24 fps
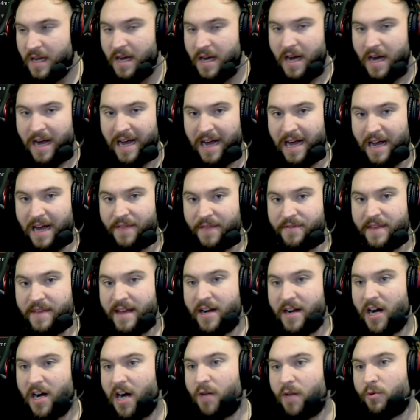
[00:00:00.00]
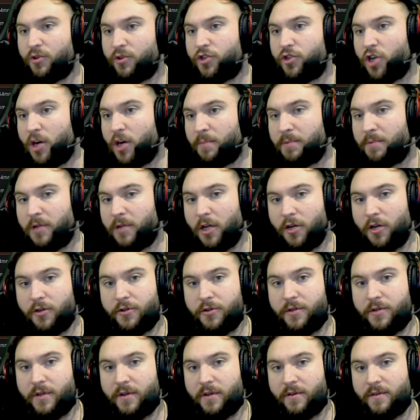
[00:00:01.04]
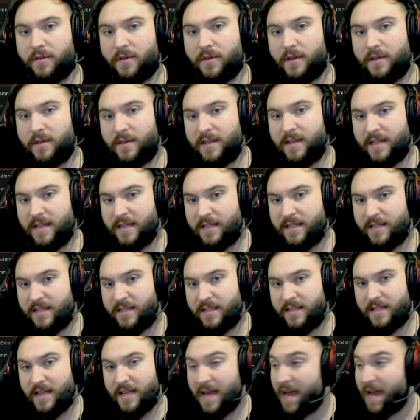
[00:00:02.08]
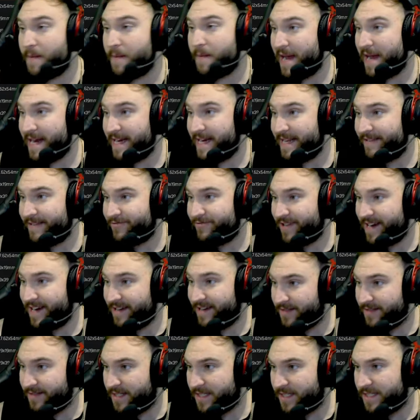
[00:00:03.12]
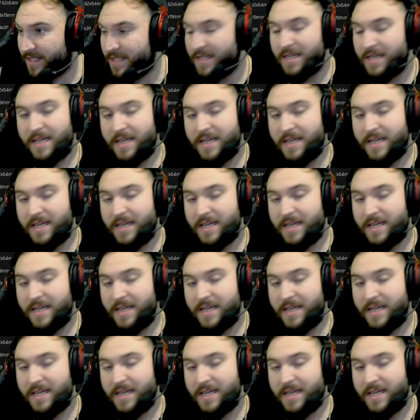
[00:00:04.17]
and then I would top load this M80 rounds,